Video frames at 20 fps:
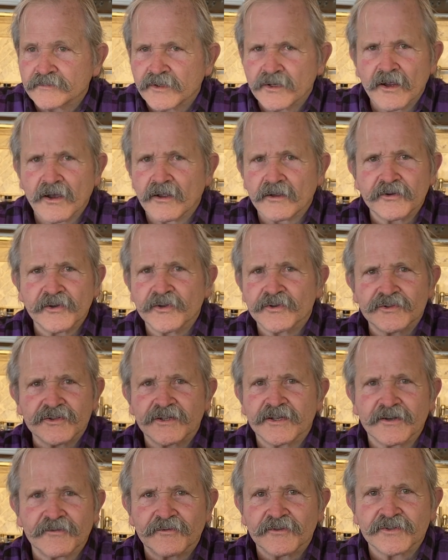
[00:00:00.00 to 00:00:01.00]
Y'all use a
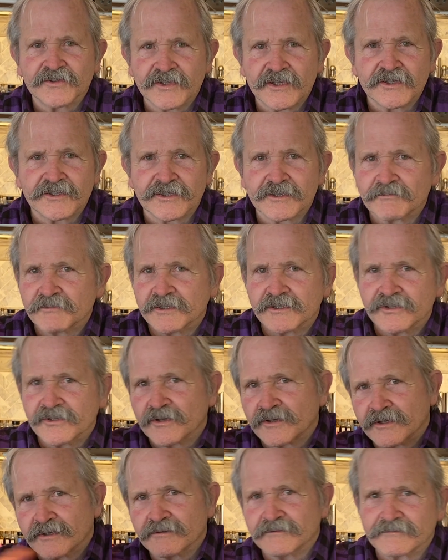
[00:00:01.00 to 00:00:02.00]
different system, but you
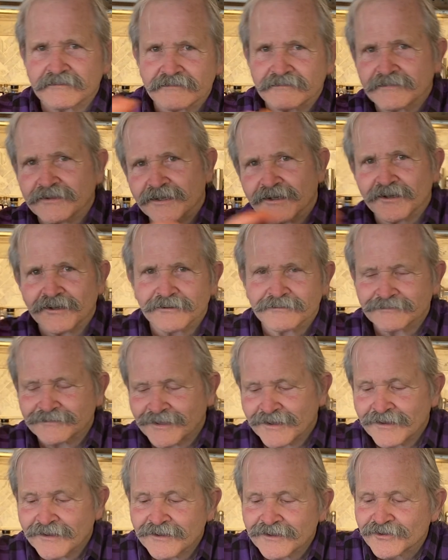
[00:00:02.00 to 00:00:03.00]
can, you know,
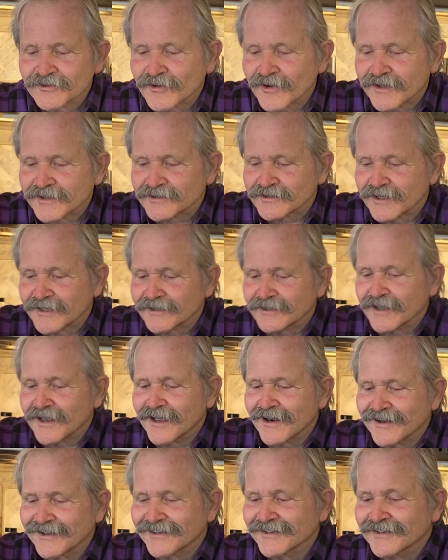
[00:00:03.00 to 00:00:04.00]
translate
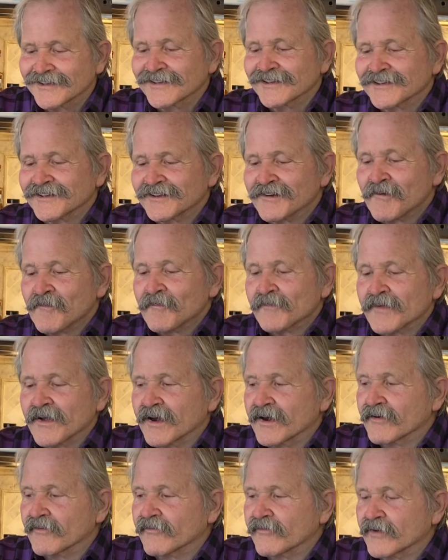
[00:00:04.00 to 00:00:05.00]
that,
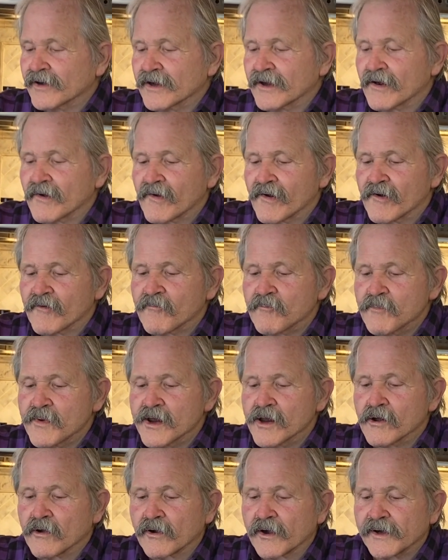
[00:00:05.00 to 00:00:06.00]
of
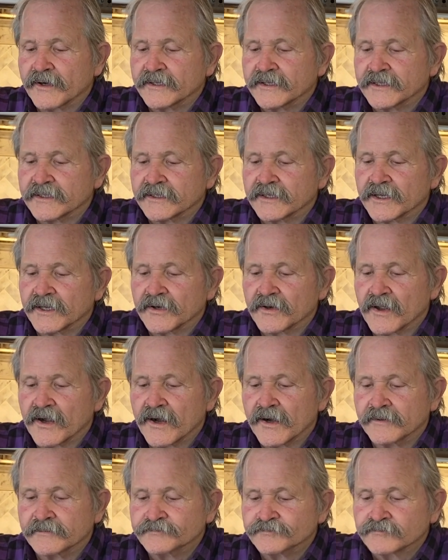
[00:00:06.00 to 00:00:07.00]
milk, and
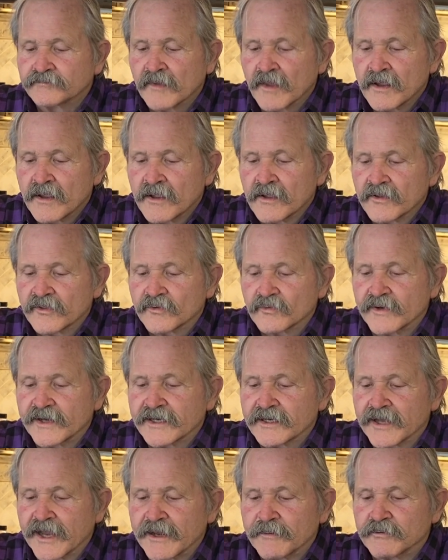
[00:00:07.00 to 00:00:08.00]
then 3
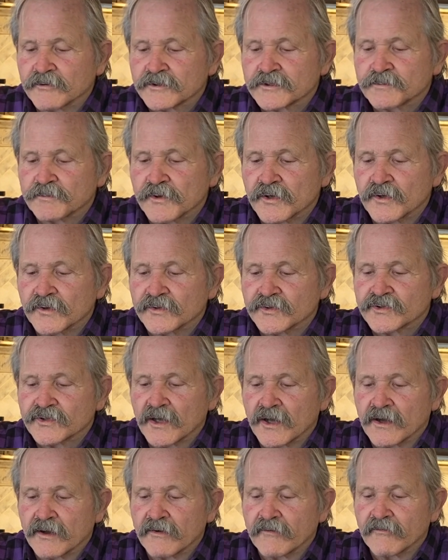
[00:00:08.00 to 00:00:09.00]
tablespoons
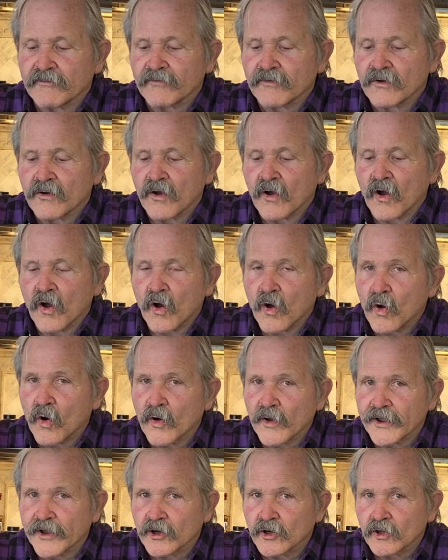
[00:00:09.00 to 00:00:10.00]
of
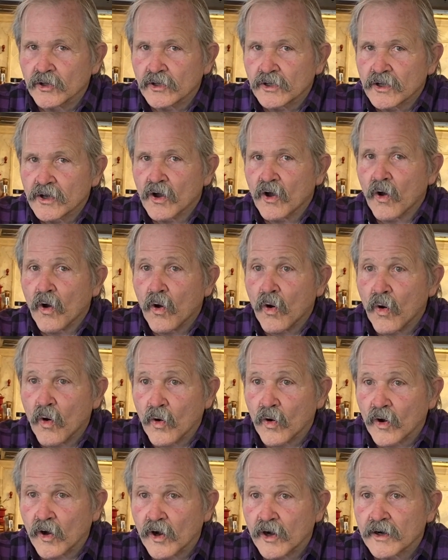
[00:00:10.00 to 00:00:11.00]
oil
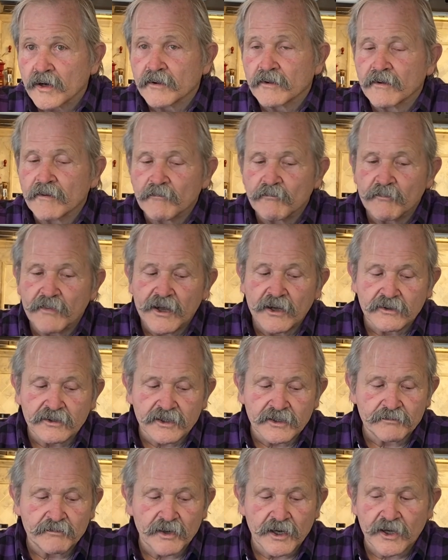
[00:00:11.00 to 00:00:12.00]
or
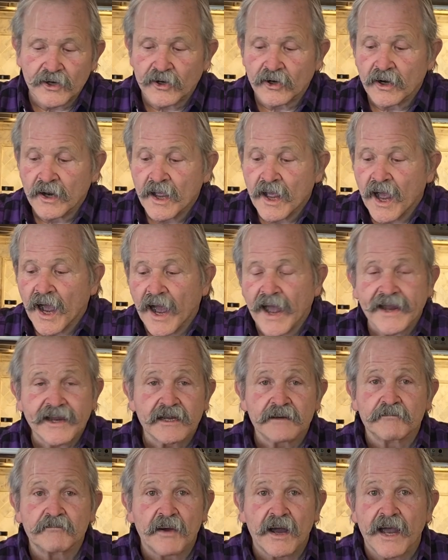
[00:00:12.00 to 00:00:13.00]
melted butter. I
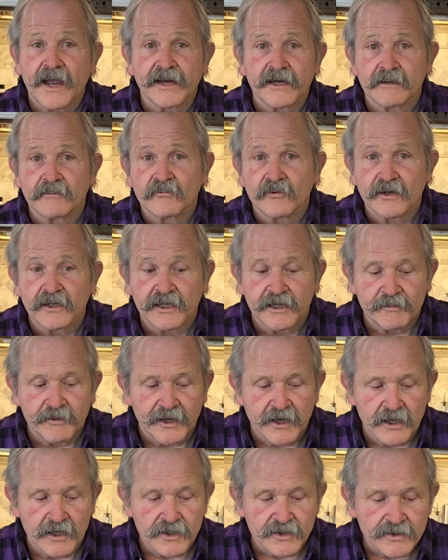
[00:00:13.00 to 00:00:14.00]
combine them really
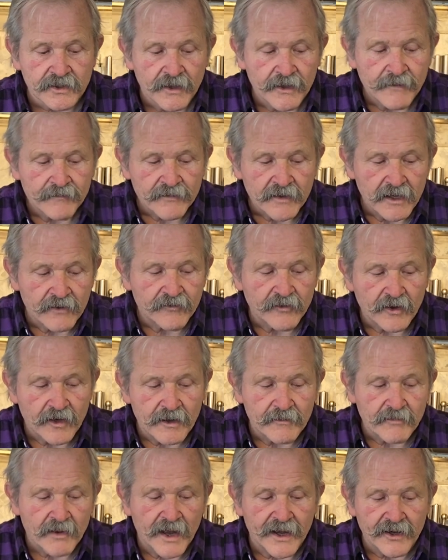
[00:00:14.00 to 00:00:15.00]
because if you
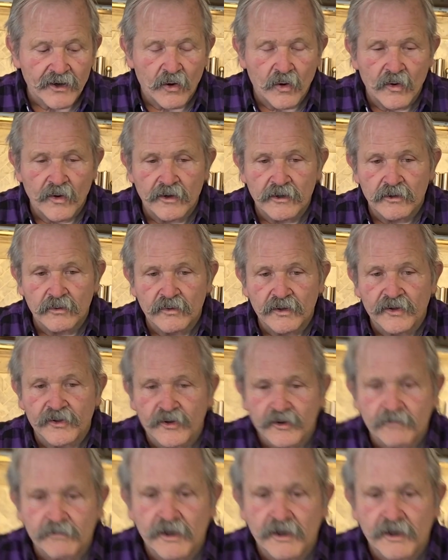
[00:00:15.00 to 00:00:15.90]
combine oil with your